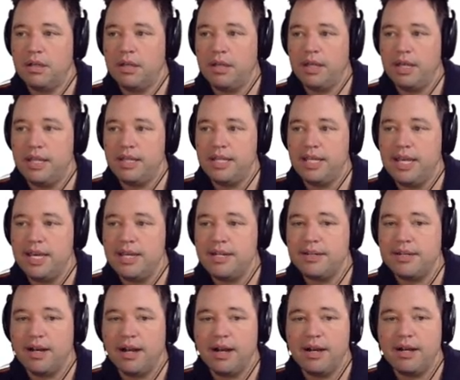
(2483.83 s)
In the end,
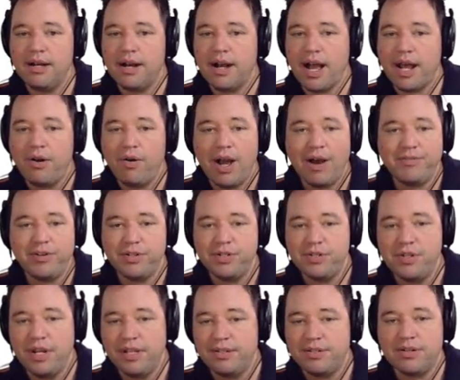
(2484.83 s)
I don't have to
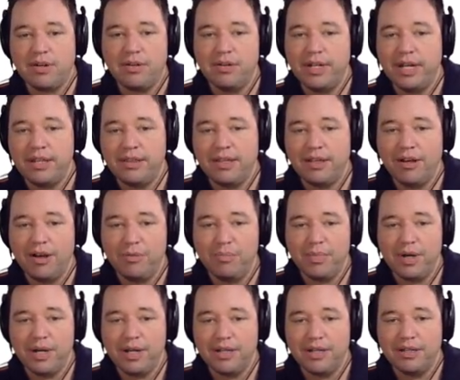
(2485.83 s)
install anything on
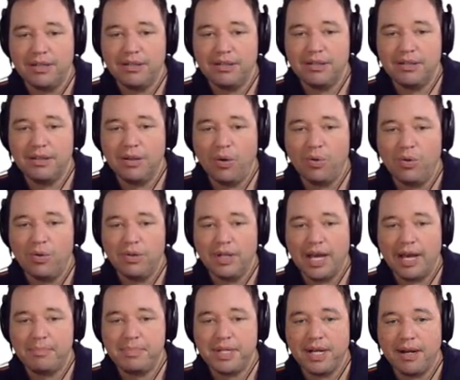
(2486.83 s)
my local
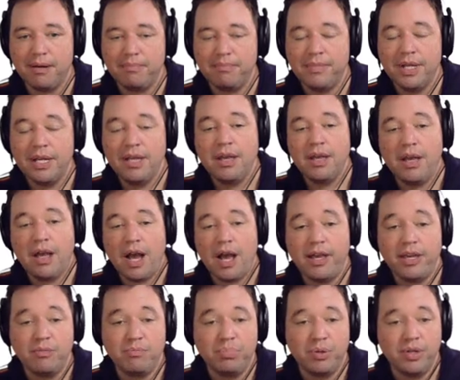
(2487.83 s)
laptop. I
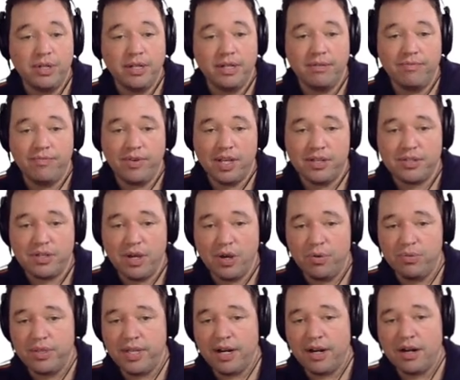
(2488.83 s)
can put VS Code
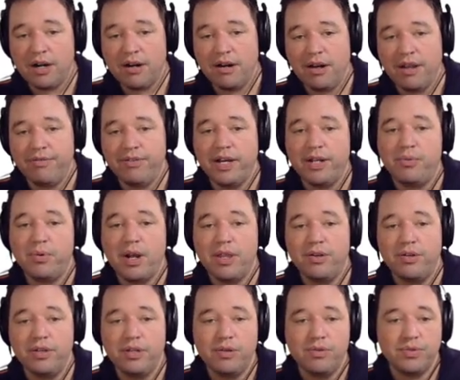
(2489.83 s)
there if I'd rather
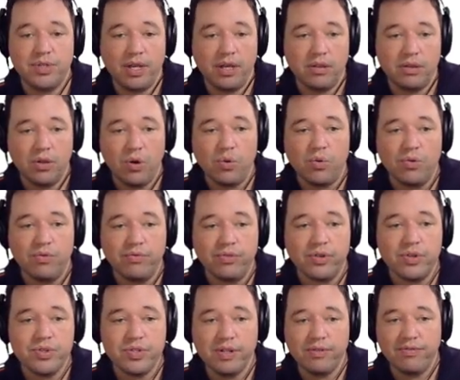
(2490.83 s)
use like a local
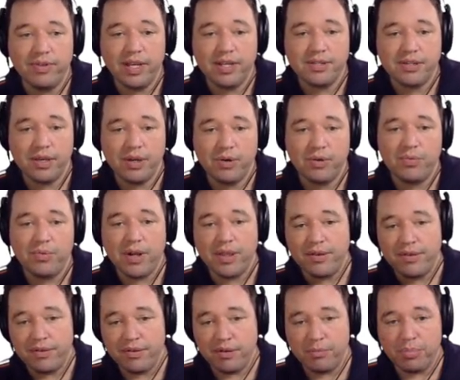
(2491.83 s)
version of VS Code rather
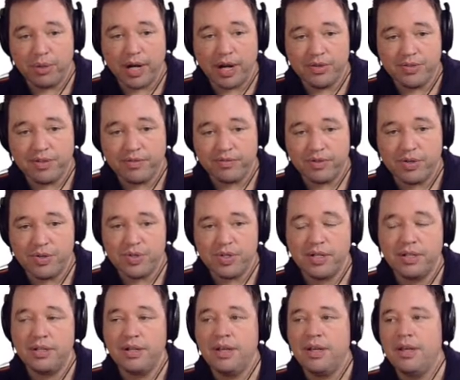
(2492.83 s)
than a browser version.